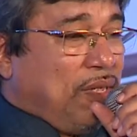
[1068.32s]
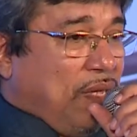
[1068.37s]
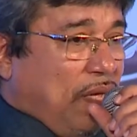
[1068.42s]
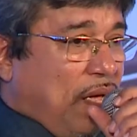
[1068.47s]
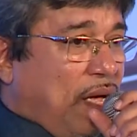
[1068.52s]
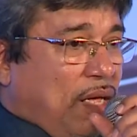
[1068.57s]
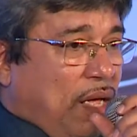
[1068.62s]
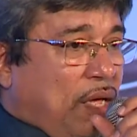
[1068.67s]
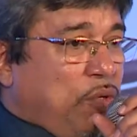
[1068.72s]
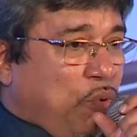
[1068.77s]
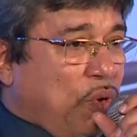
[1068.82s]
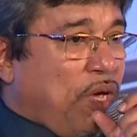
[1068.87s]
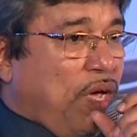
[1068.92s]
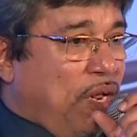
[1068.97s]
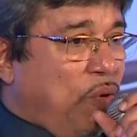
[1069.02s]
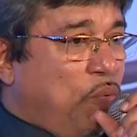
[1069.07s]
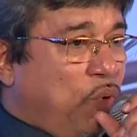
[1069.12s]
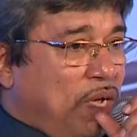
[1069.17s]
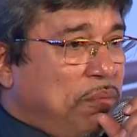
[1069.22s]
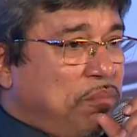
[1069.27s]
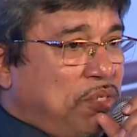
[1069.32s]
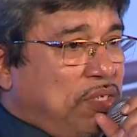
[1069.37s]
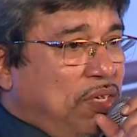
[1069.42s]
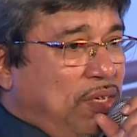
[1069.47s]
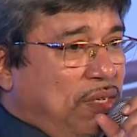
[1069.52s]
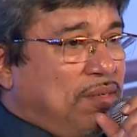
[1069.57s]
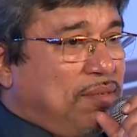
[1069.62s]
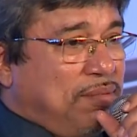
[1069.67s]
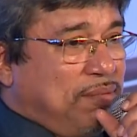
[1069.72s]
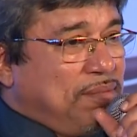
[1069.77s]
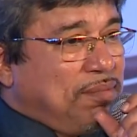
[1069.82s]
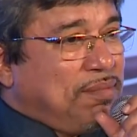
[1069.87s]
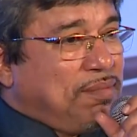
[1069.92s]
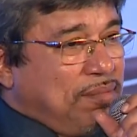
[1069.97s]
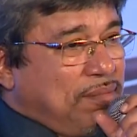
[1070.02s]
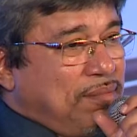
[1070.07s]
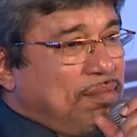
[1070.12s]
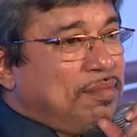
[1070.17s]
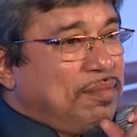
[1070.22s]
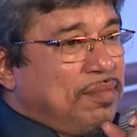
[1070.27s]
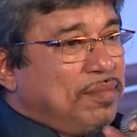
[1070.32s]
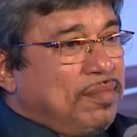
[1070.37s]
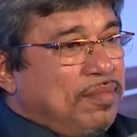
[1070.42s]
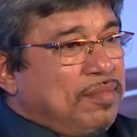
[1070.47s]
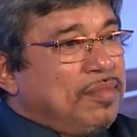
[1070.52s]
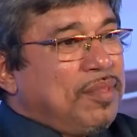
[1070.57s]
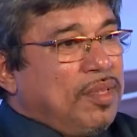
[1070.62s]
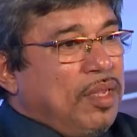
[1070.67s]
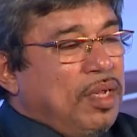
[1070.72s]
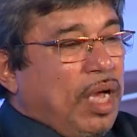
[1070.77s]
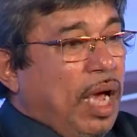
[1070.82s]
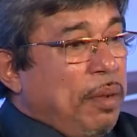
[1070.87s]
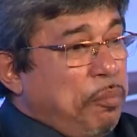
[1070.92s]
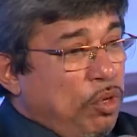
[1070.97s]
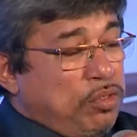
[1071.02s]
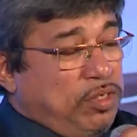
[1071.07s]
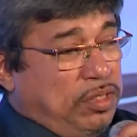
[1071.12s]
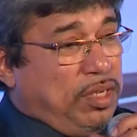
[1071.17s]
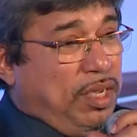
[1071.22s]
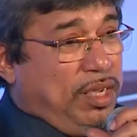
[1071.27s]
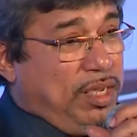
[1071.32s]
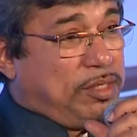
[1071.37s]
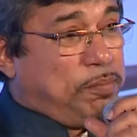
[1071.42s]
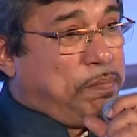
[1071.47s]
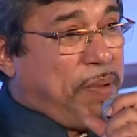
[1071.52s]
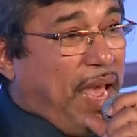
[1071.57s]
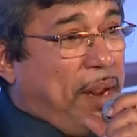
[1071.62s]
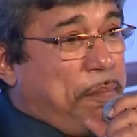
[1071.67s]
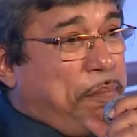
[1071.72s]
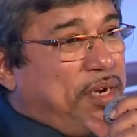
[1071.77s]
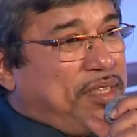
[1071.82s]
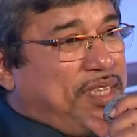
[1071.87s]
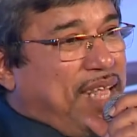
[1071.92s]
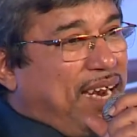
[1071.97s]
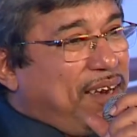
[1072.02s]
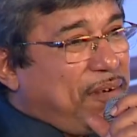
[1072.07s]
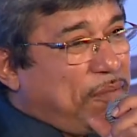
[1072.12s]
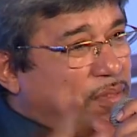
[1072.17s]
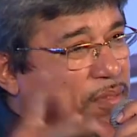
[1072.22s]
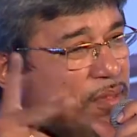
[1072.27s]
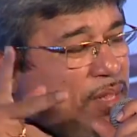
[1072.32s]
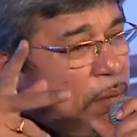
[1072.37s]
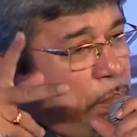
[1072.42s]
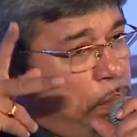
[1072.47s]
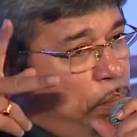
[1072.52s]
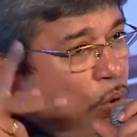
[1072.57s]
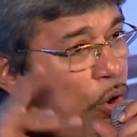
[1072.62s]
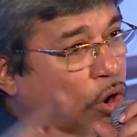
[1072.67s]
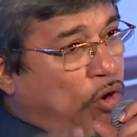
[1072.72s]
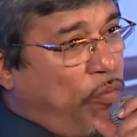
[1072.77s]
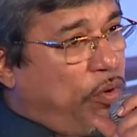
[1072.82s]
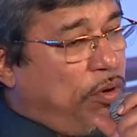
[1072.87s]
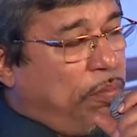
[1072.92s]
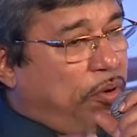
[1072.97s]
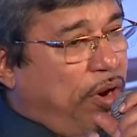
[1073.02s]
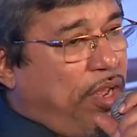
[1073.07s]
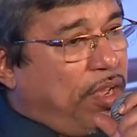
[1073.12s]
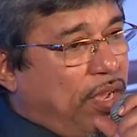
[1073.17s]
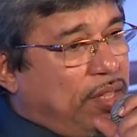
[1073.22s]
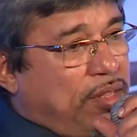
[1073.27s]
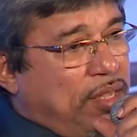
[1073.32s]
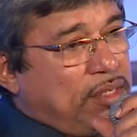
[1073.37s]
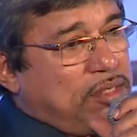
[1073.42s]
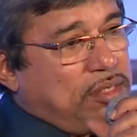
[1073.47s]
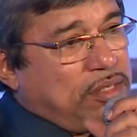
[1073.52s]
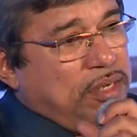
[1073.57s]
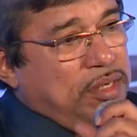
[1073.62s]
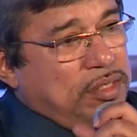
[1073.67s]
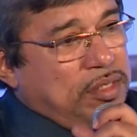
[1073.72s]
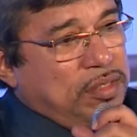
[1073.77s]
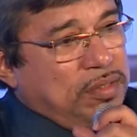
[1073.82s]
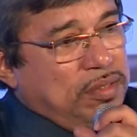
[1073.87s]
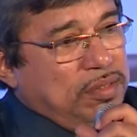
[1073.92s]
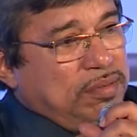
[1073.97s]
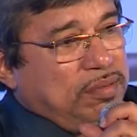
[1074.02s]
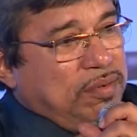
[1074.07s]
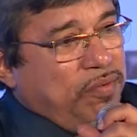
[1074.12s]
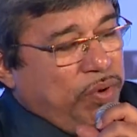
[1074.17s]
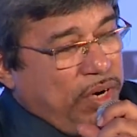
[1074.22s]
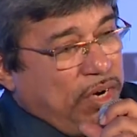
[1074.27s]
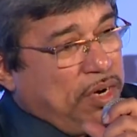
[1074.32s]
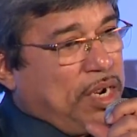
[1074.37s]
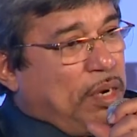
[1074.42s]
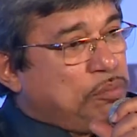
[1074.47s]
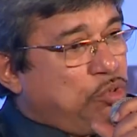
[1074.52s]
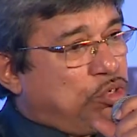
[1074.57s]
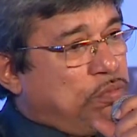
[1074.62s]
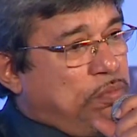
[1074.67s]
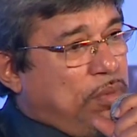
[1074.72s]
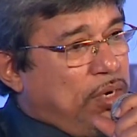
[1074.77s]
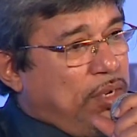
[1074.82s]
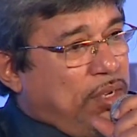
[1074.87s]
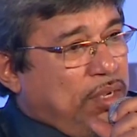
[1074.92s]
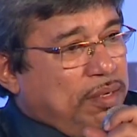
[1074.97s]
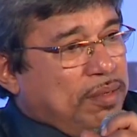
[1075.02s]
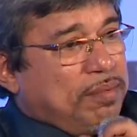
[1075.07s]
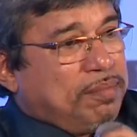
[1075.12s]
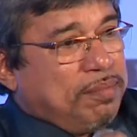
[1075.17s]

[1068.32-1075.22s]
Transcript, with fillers: Are you getting what I'm saying? I'm not saying it's bad, but that, that bond will break at that stage. I'm not disputing